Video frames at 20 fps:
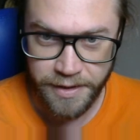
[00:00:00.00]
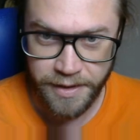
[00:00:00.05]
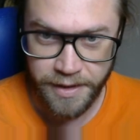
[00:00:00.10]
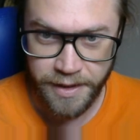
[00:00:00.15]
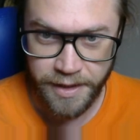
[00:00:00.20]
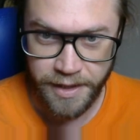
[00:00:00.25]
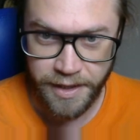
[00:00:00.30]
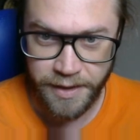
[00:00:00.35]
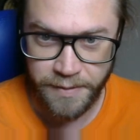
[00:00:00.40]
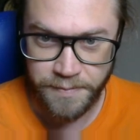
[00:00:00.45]

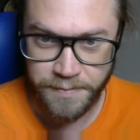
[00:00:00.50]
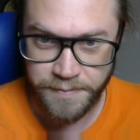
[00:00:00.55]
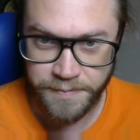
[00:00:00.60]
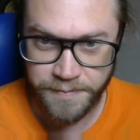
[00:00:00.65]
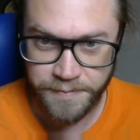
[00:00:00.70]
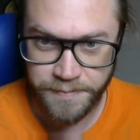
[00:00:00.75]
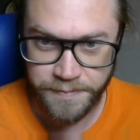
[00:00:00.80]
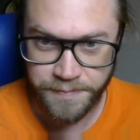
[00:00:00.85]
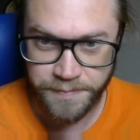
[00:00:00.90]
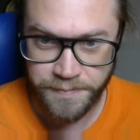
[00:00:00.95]

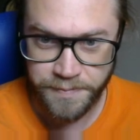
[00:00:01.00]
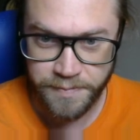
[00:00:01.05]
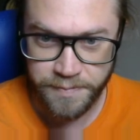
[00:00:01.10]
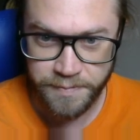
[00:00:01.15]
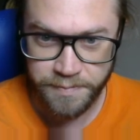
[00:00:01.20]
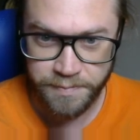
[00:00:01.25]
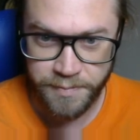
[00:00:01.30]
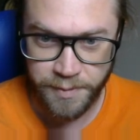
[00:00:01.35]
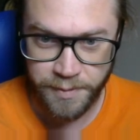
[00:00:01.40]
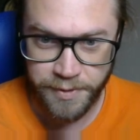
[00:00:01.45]

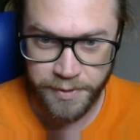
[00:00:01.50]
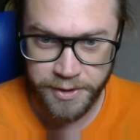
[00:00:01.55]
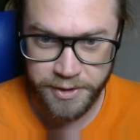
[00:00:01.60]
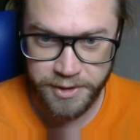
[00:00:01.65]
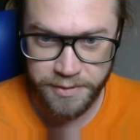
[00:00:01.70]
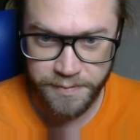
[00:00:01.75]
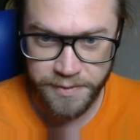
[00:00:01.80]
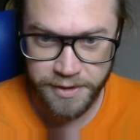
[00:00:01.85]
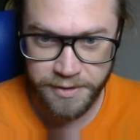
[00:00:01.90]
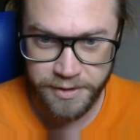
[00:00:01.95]
But
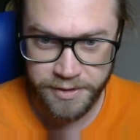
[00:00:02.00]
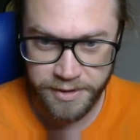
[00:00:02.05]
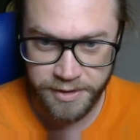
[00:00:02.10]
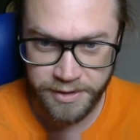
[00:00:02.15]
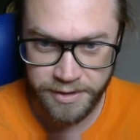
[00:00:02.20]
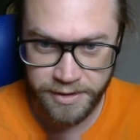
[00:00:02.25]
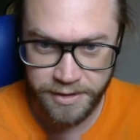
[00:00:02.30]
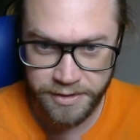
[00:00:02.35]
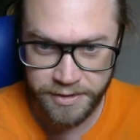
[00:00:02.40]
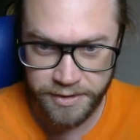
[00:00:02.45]
possibly there's an
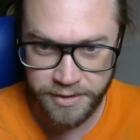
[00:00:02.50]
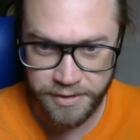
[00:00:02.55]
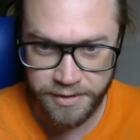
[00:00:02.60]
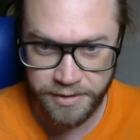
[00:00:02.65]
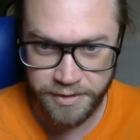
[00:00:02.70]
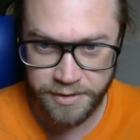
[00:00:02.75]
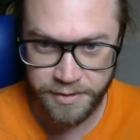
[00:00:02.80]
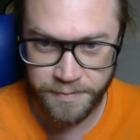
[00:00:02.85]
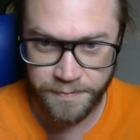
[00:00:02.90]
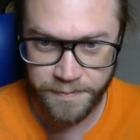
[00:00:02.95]

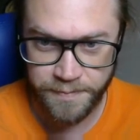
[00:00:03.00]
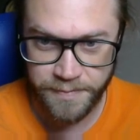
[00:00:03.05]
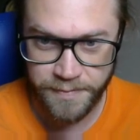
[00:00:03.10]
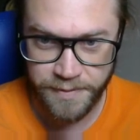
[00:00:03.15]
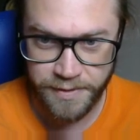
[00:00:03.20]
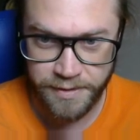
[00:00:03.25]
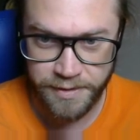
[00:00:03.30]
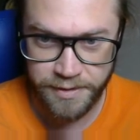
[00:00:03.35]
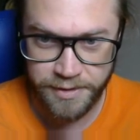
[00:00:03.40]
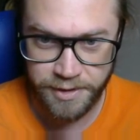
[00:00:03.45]

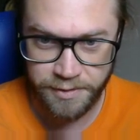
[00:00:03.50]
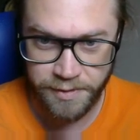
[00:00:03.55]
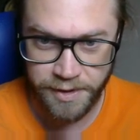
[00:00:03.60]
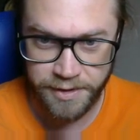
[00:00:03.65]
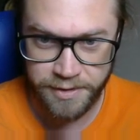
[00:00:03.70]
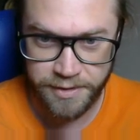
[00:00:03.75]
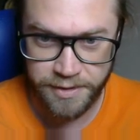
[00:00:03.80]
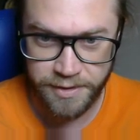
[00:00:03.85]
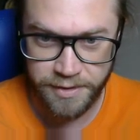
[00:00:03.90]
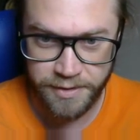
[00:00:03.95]
easy way
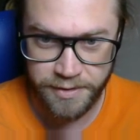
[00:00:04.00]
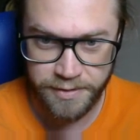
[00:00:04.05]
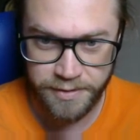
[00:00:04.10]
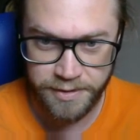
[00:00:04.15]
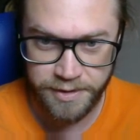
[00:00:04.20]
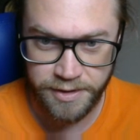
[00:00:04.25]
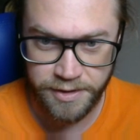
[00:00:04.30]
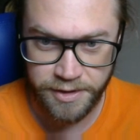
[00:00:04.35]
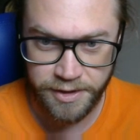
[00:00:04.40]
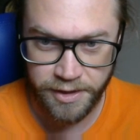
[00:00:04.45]
to
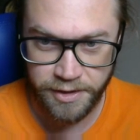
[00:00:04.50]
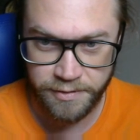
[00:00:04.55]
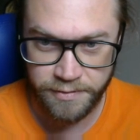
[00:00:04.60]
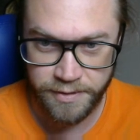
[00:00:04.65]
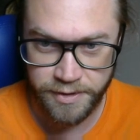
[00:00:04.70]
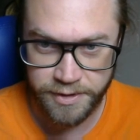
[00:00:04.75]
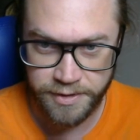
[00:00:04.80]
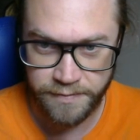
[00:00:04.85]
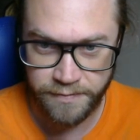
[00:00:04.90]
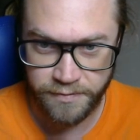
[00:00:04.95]
decode
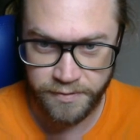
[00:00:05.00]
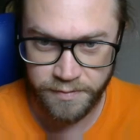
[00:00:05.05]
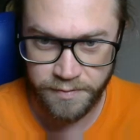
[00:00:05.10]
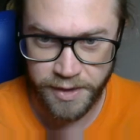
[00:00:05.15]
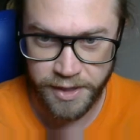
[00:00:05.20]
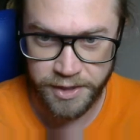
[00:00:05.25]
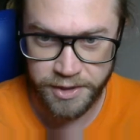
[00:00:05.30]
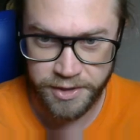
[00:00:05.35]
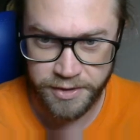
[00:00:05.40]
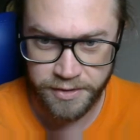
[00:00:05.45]
this
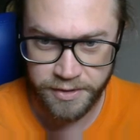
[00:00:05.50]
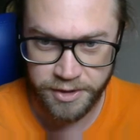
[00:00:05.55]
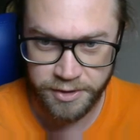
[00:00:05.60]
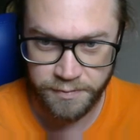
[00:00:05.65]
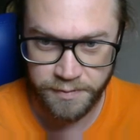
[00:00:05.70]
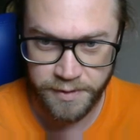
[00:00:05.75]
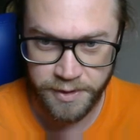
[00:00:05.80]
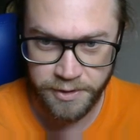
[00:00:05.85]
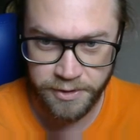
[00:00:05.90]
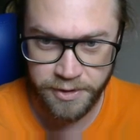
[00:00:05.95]
information, because
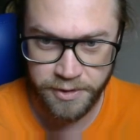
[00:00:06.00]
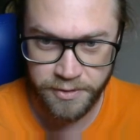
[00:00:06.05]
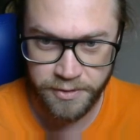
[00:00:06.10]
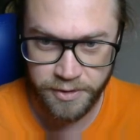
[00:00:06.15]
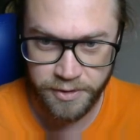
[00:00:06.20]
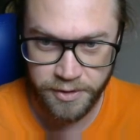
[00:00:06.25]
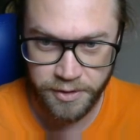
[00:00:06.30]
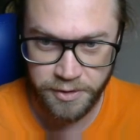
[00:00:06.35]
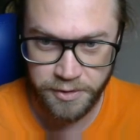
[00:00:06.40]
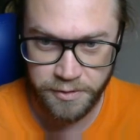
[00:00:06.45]
we look at the
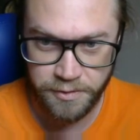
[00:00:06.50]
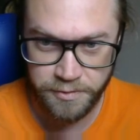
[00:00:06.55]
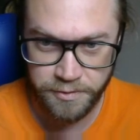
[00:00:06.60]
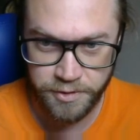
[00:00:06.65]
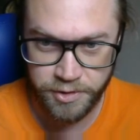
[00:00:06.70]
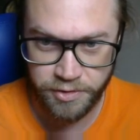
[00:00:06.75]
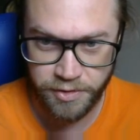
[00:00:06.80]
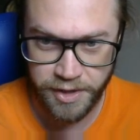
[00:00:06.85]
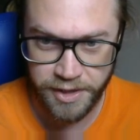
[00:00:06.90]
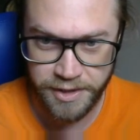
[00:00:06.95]
call
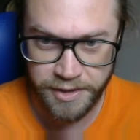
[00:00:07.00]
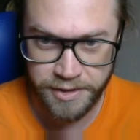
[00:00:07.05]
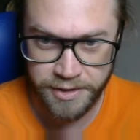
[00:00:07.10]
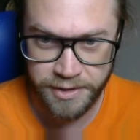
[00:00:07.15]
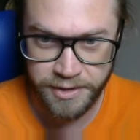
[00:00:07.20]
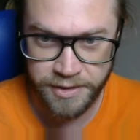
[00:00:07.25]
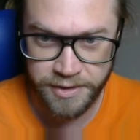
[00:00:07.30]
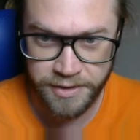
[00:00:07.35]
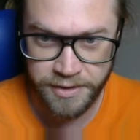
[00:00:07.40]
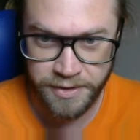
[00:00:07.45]

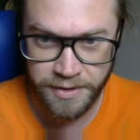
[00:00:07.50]
trace.